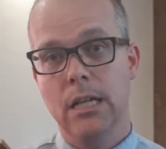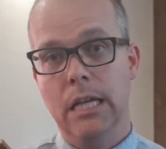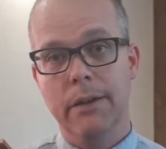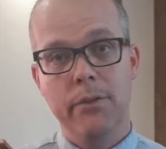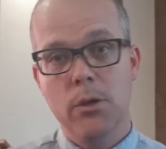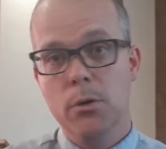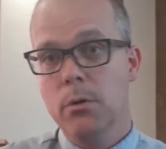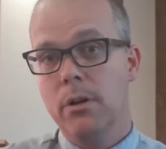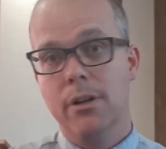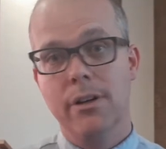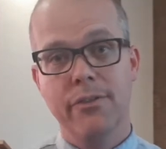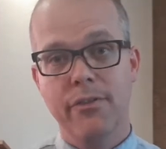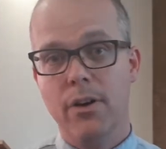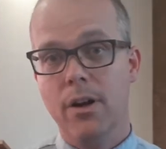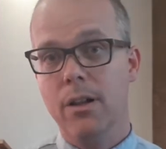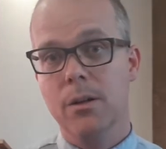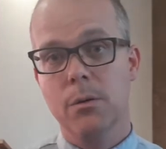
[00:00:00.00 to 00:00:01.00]
If you are a
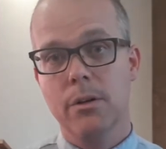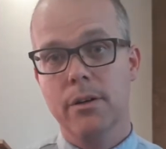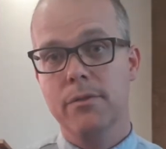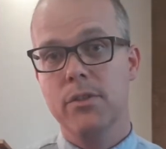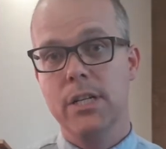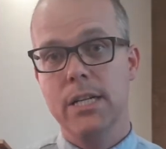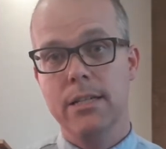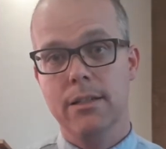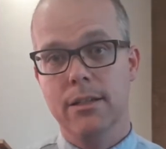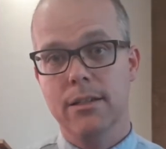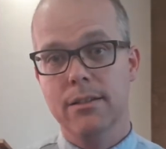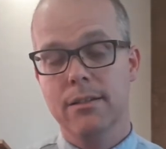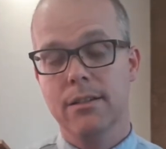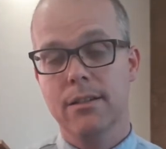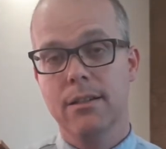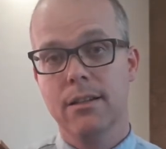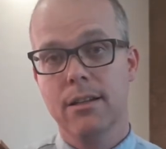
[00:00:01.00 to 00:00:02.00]
follower of Jesus,
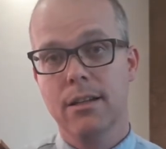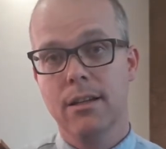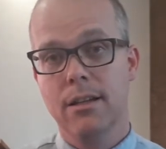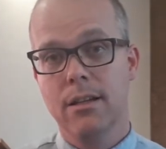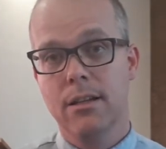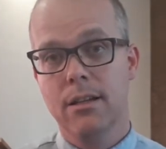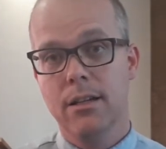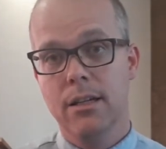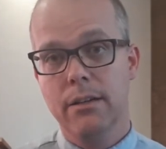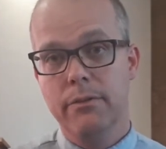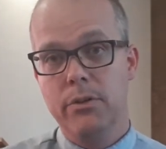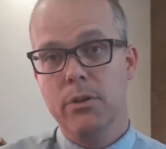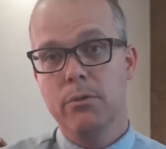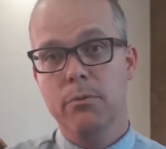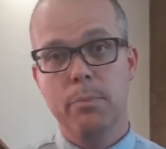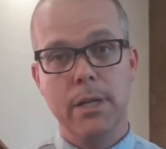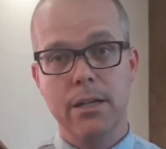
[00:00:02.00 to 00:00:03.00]
if
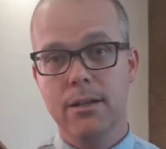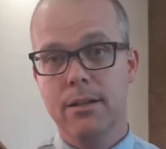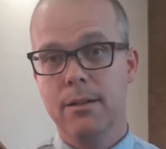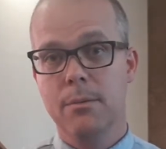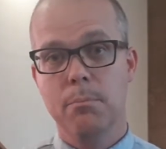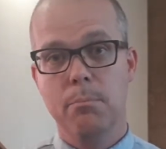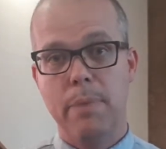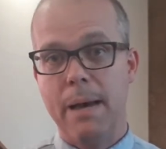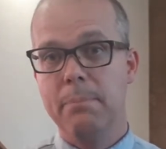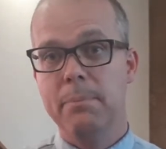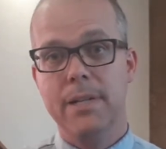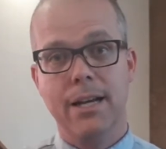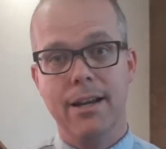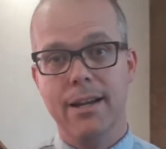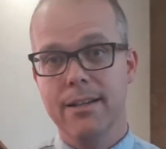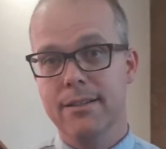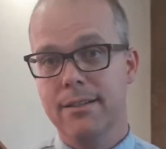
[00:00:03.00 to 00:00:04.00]
you've been
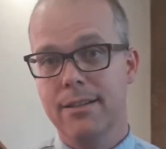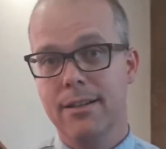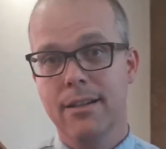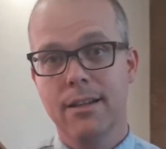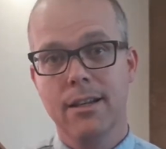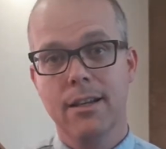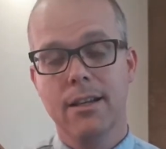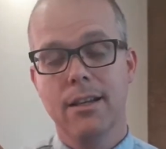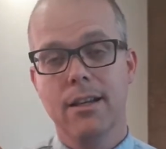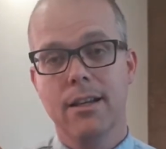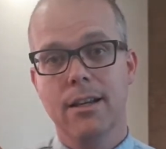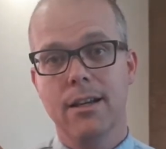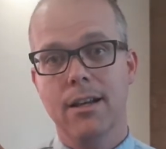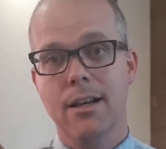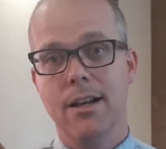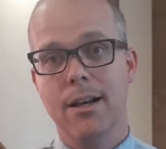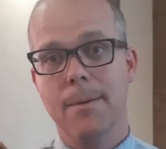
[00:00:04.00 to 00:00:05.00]
baptized,
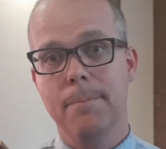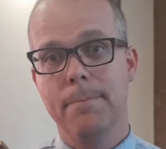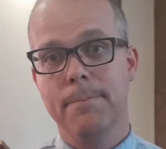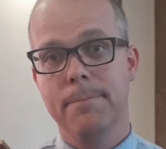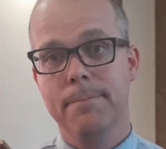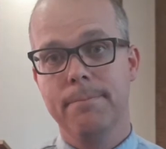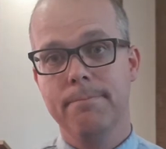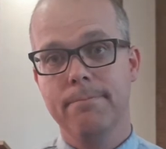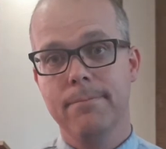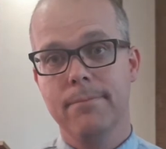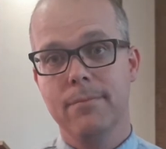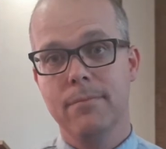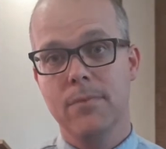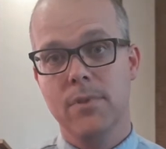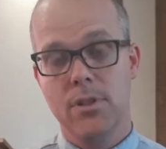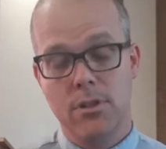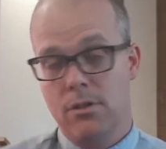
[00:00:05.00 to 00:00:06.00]
um,
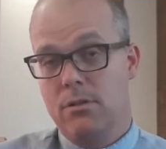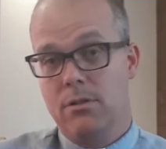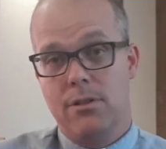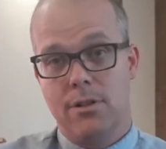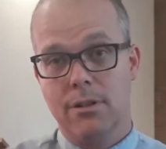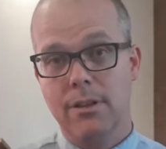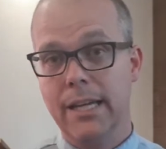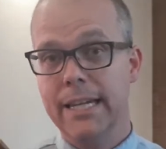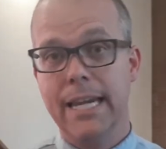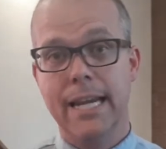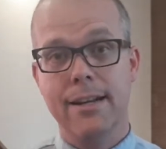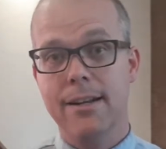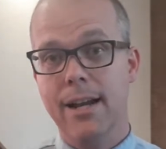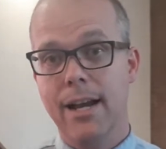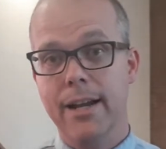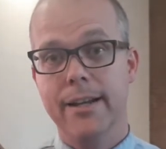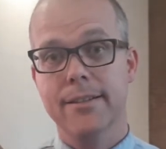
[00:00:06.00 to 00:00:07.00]
you're like
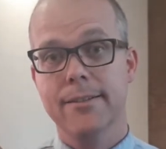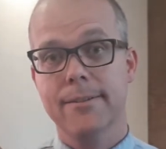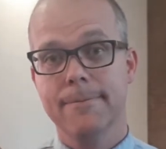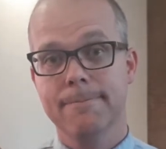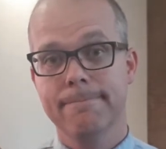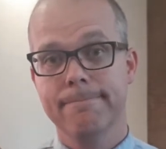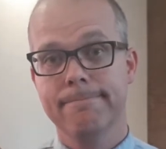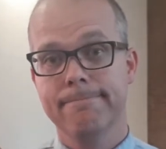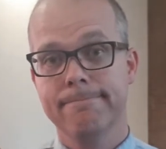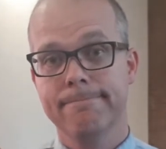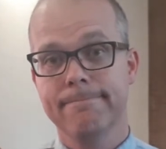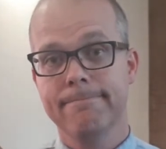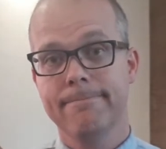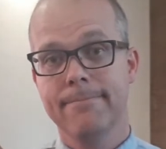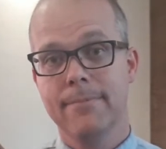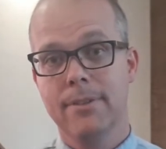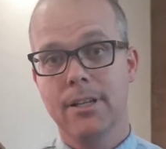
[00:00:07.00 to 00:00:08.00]
Ananias.
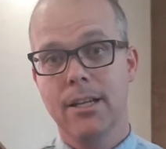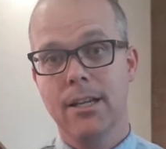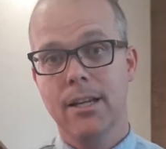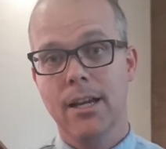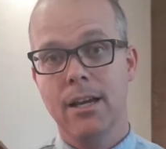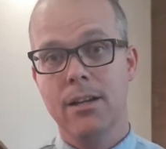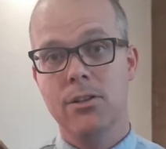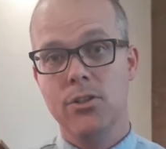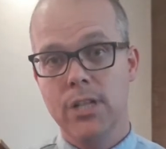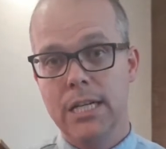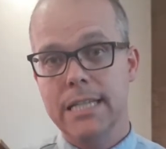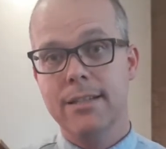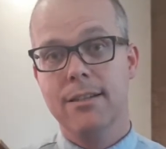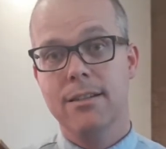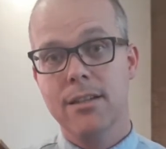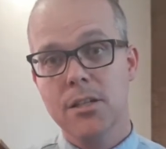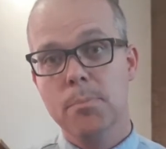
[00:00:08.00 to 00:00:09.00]
And
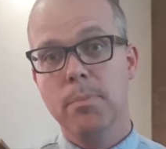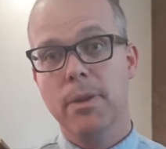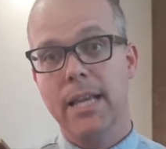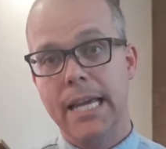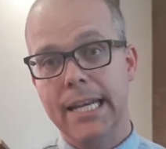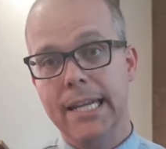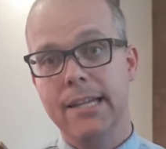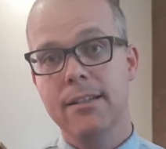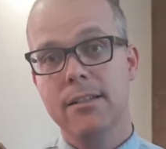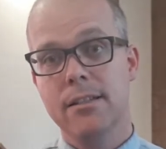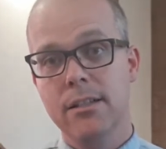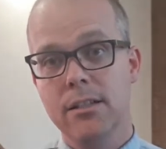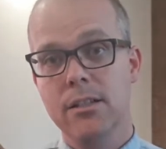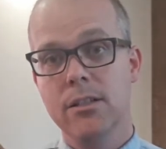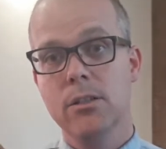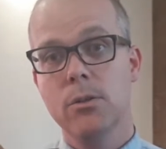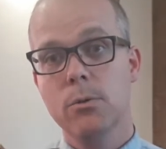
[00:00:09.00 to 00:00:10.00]
Jesus is planning to
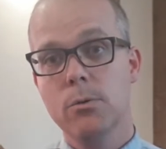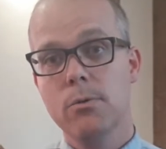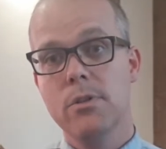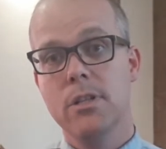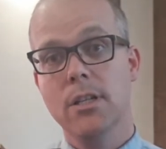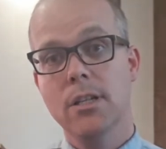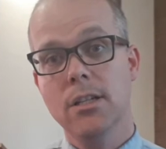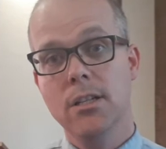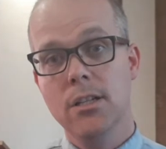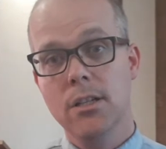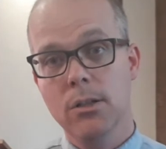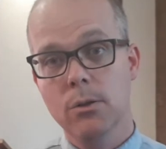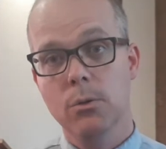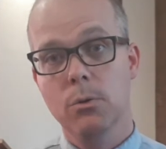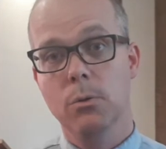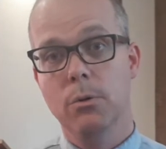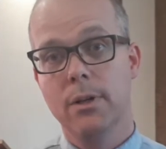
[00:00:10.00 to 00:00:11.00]
use
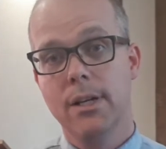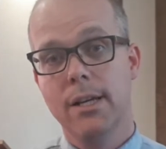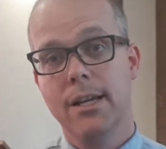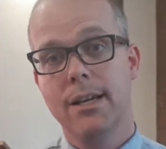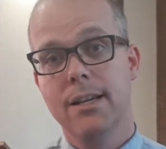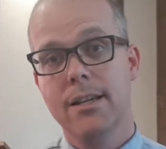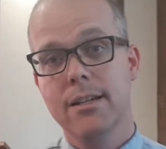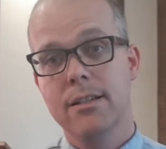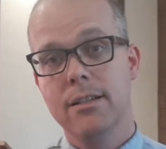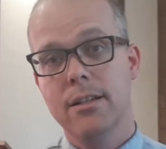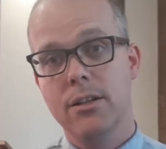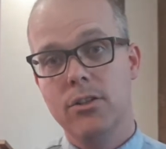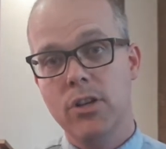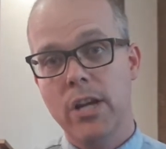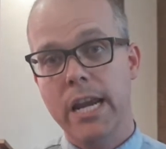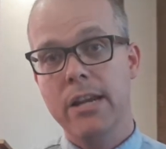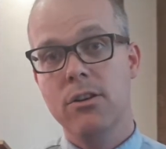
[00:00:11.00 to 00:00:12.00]
you to
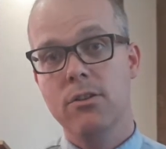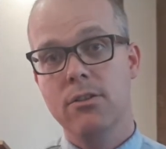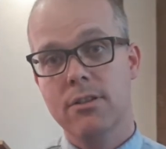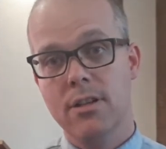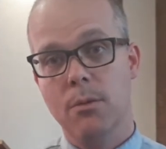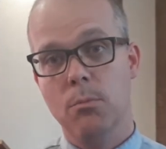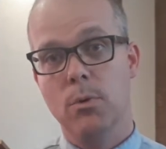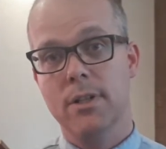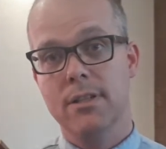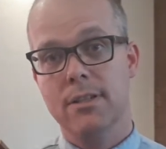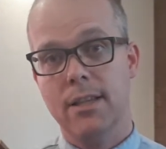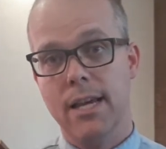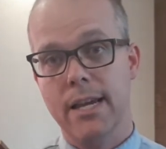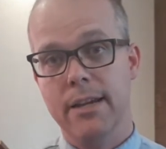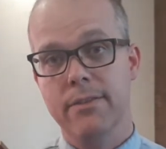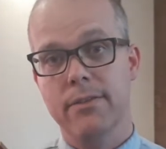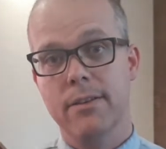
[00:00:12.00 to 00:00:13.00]
change someone's
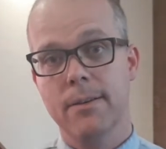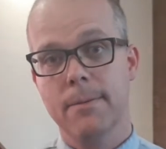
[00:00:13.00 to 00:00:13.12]
life.